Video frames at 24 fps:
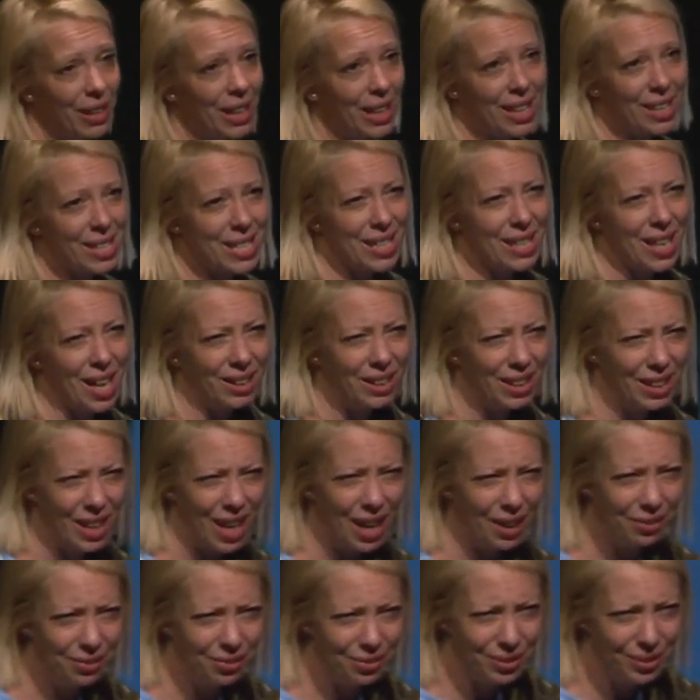is not
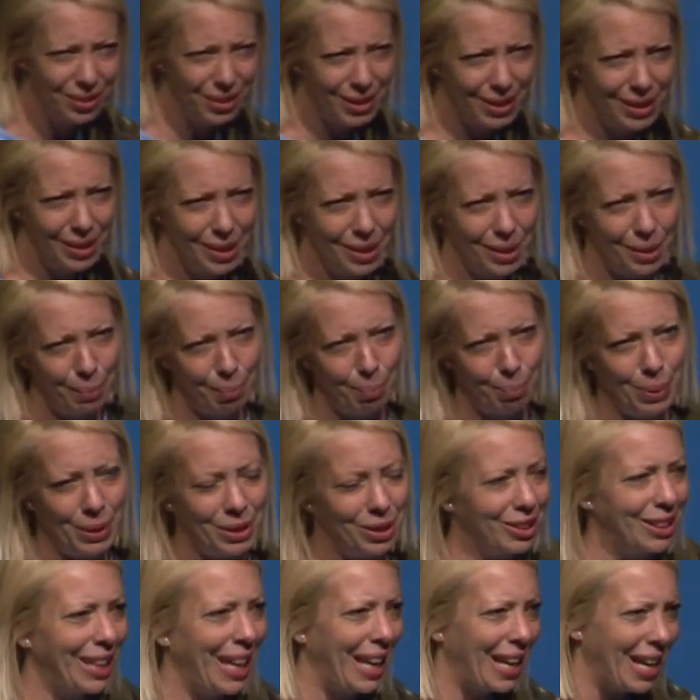enough, but
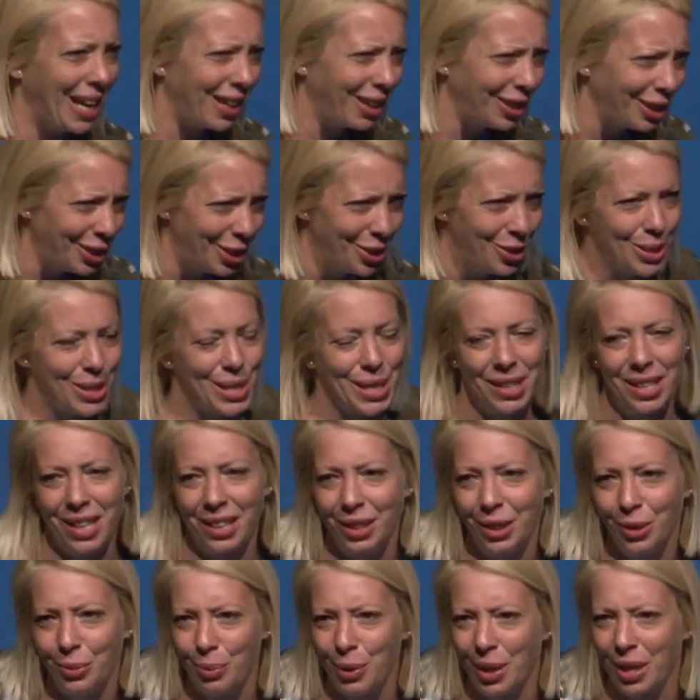today I'll use
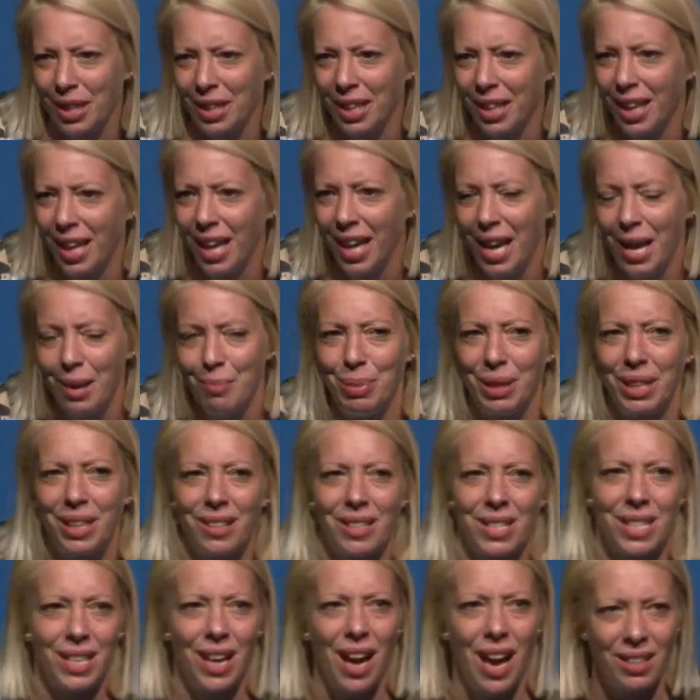another one.
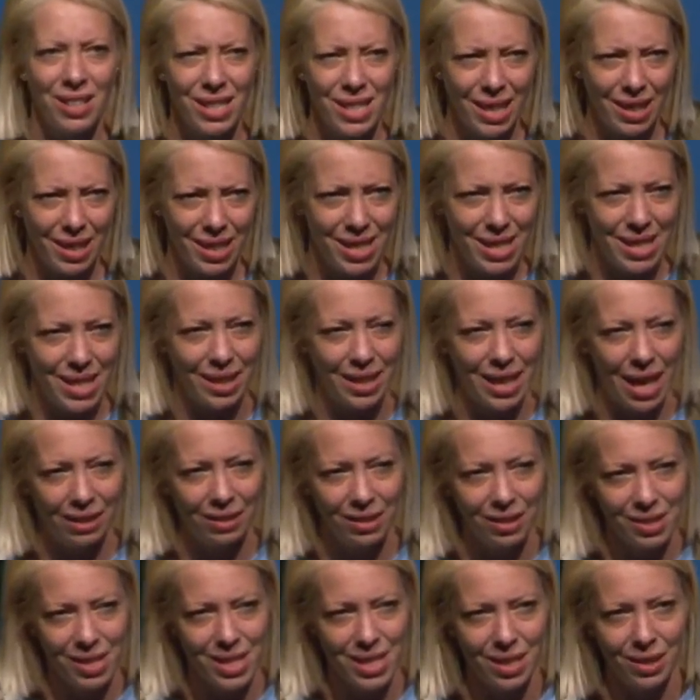Because Hans Christian
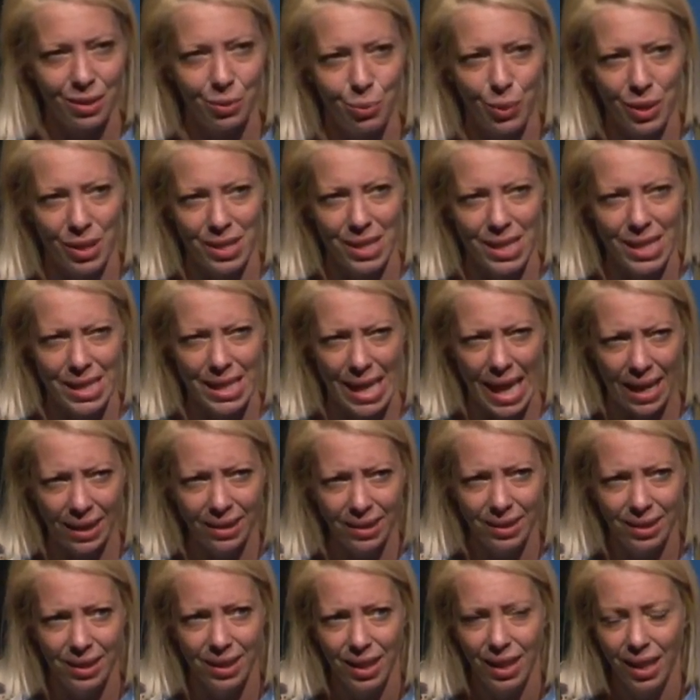Andersen once said,
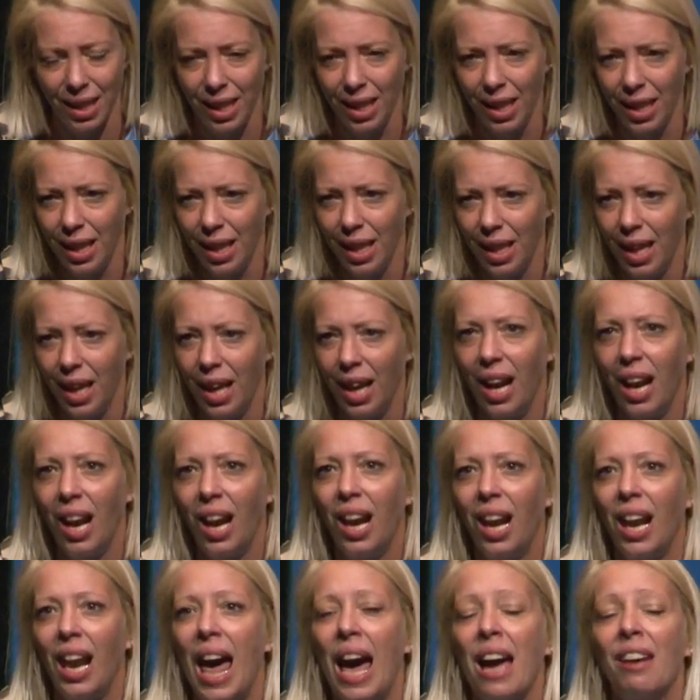
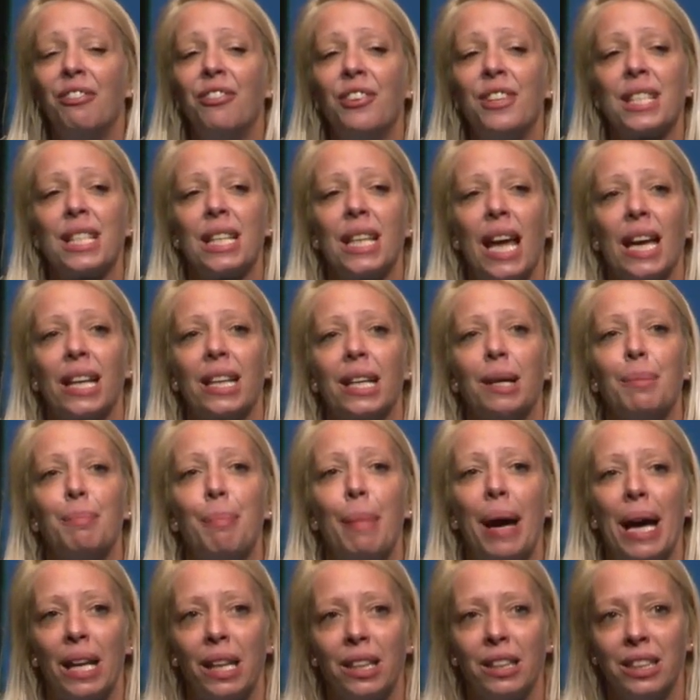life is like a
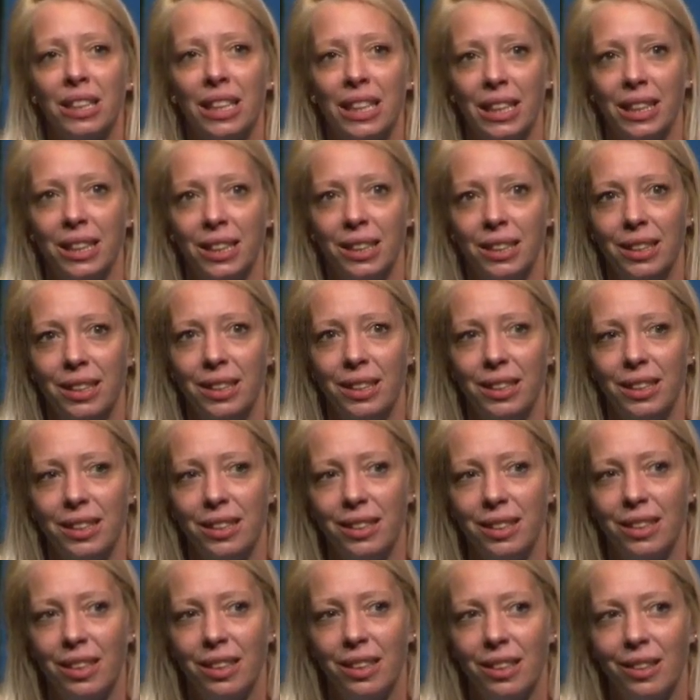melody.
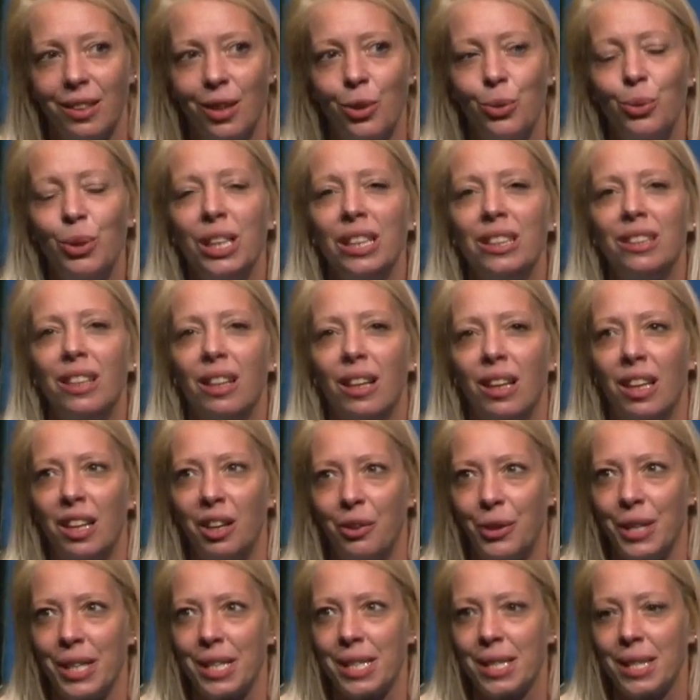Only the
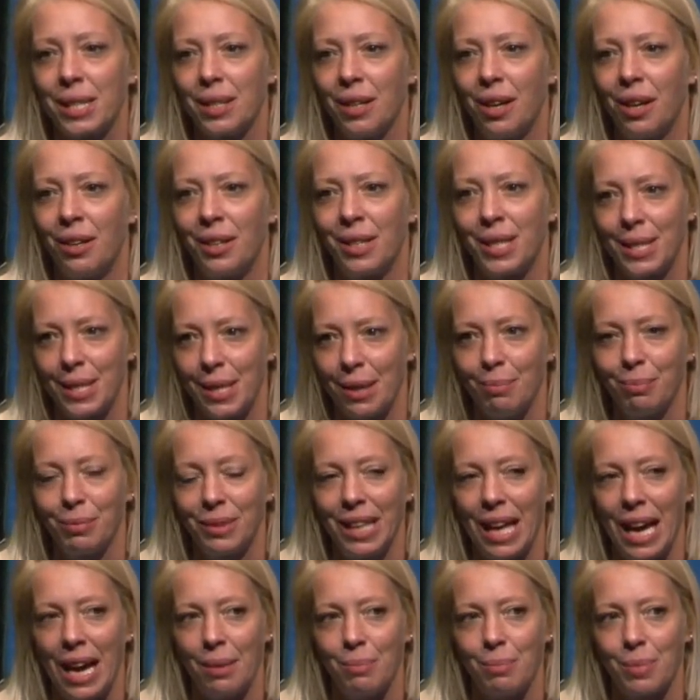lyrics are
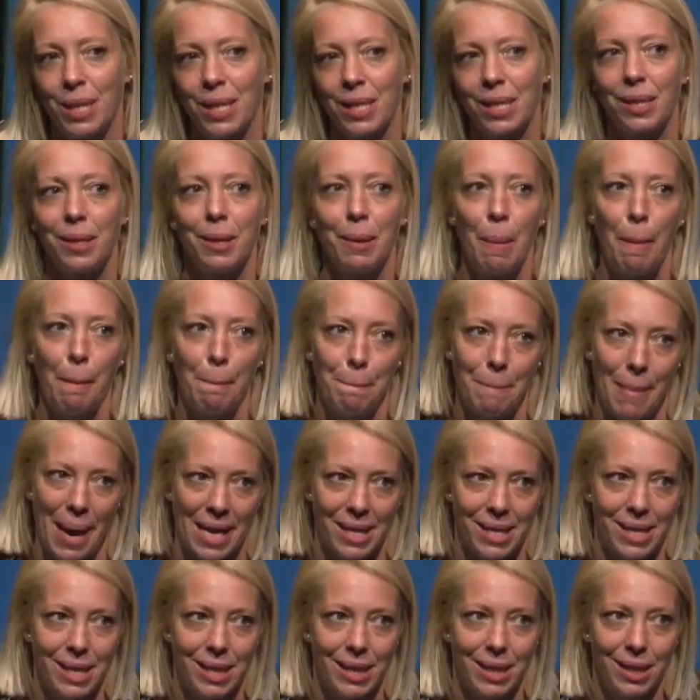sometimes
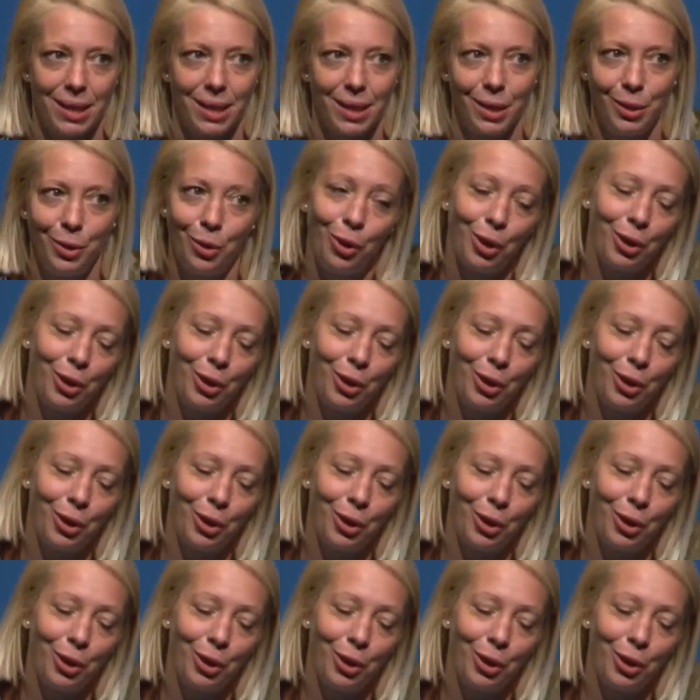messed or